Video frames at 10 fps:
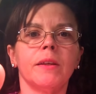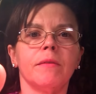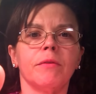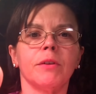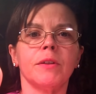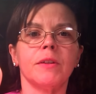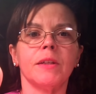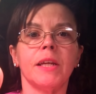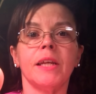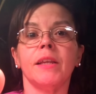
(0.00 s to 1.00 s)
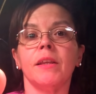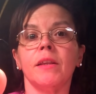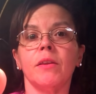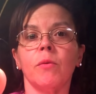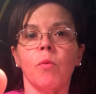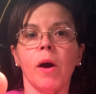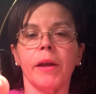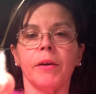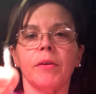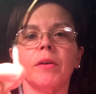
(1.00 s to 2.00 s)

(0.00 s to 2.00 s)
difference in the wire.